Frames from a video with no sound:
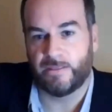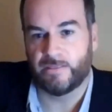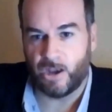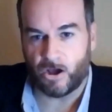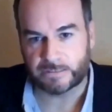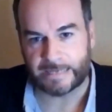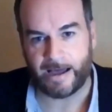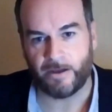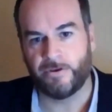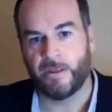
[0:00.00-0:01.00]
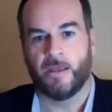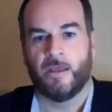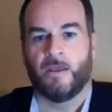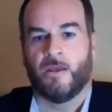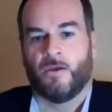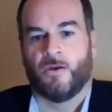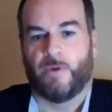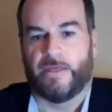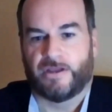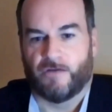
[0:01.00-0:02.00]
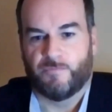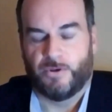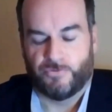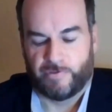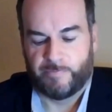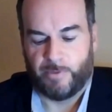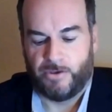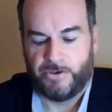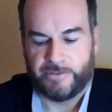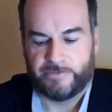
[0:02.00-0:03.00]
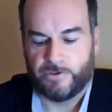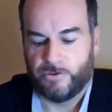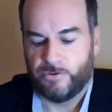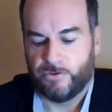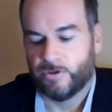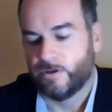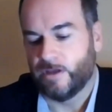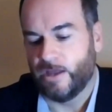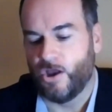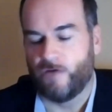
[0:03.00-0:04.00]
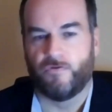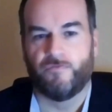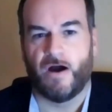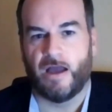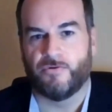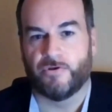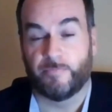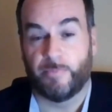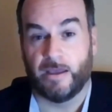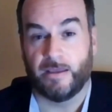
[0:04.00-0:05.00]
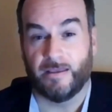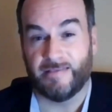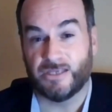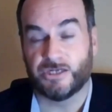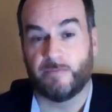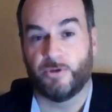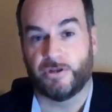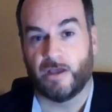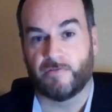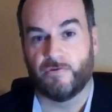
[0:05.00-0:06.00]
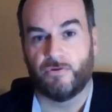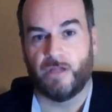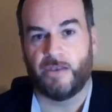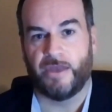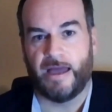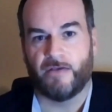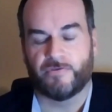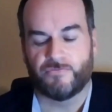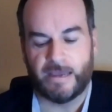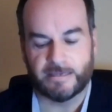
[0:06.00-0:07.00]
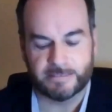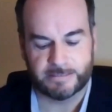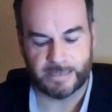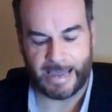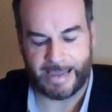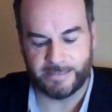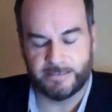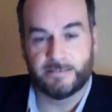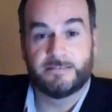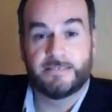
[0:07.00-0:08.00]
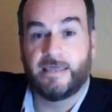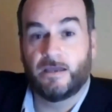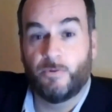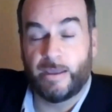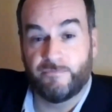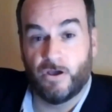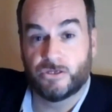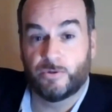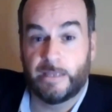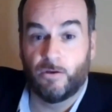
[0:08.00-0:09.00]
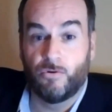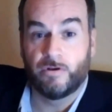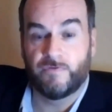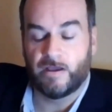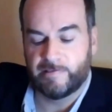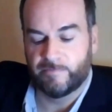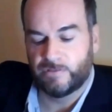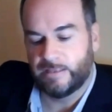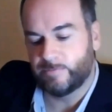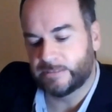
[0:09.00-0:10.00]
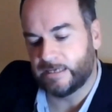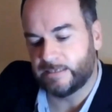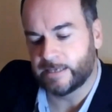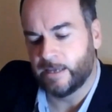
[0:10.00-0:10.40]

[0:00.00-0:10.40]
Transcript: the lockdown where the government responded to a novel virus by essentially putting us all under house arrest and taking away virtually all of our civil liberties.